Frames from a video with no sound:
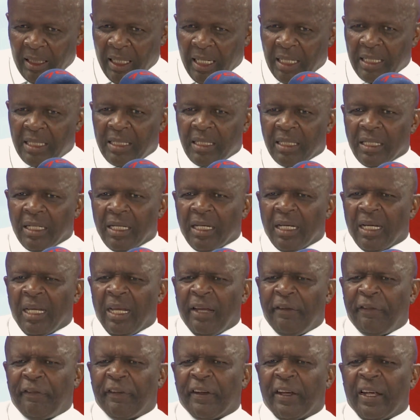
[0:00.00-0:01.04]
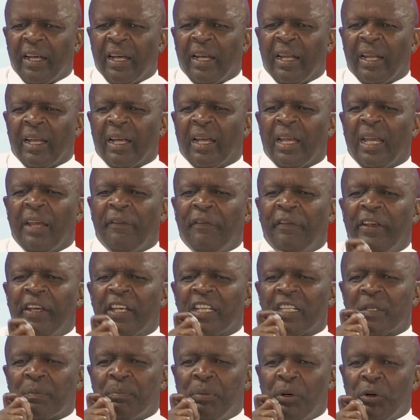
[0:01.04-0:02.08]
that if he
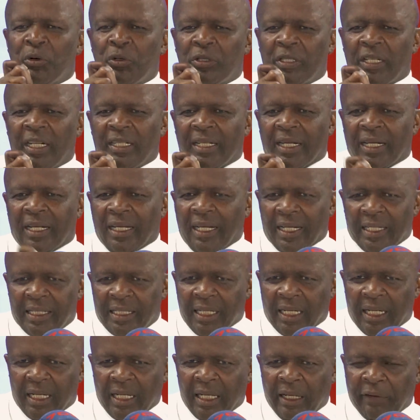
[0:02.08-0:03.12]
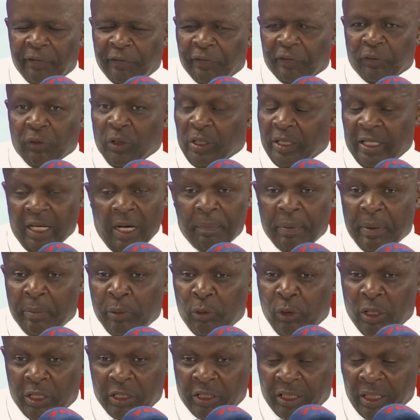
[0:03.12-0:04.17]
has posted a letter, if there are
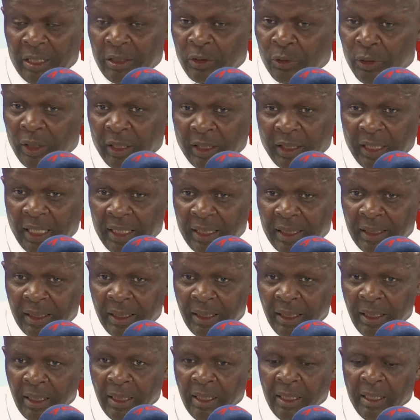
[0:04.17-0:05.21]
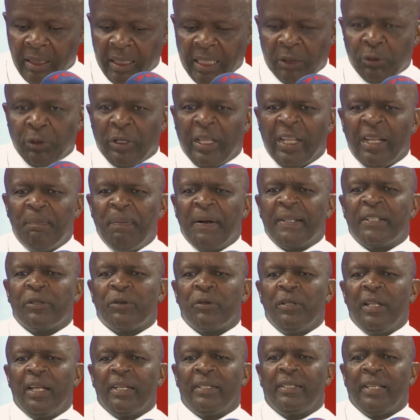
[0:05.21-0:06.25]
people who are still doing that, that within
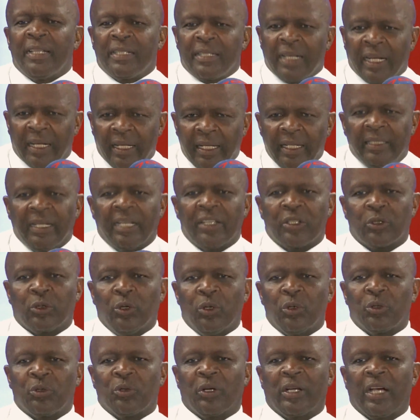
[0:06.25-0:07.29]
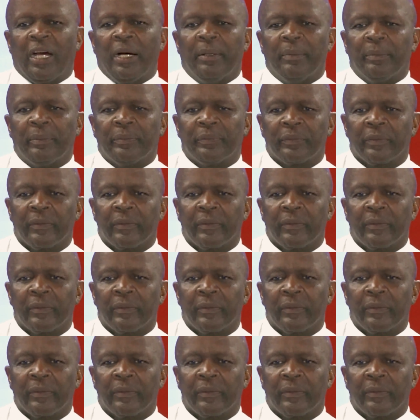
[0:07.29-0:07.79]
particular days that letter is going to come.